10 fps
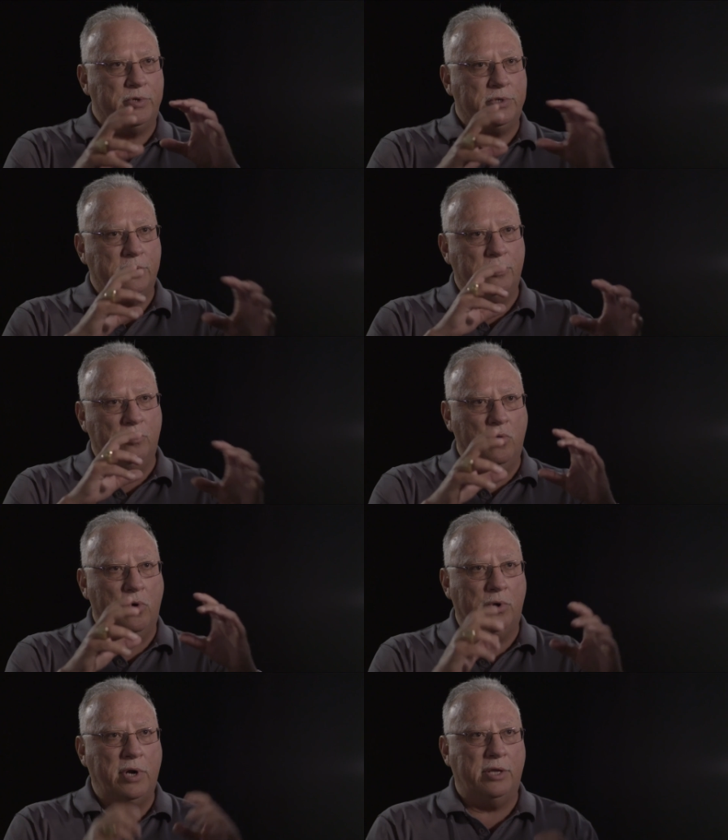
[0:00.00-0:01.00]
There's a little
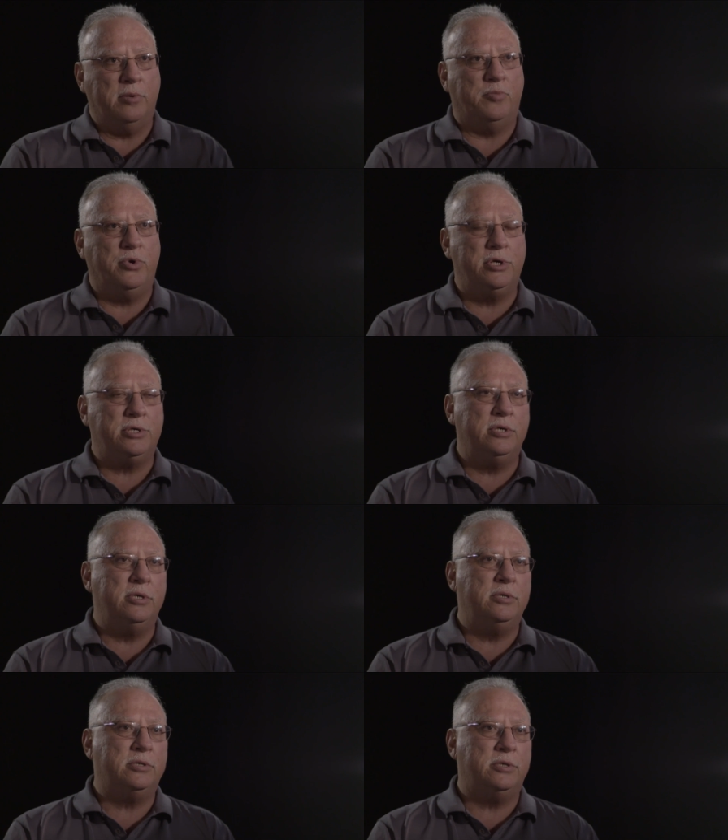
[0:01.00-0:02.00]
war at the
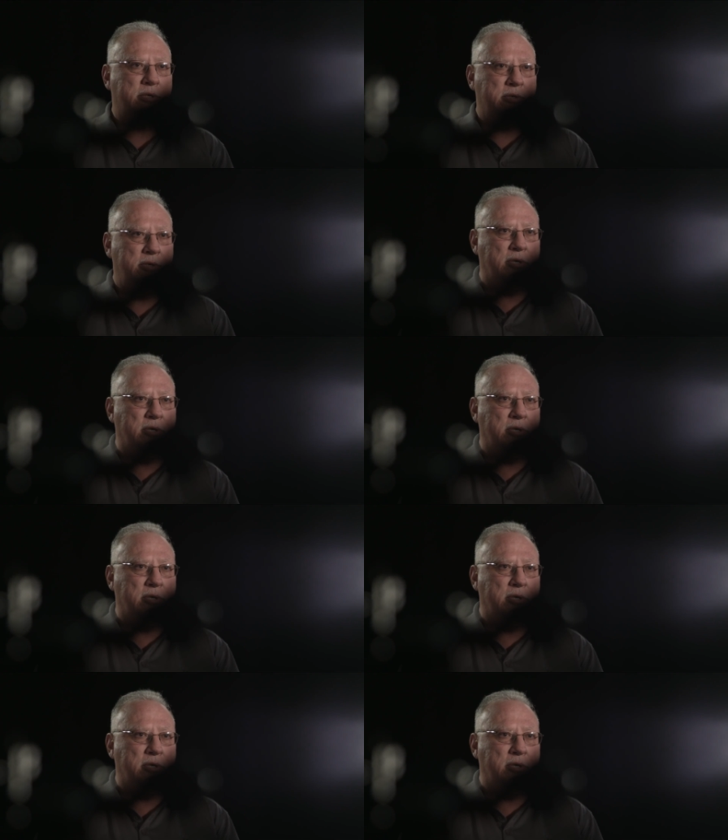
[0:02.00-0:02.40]
prisons, a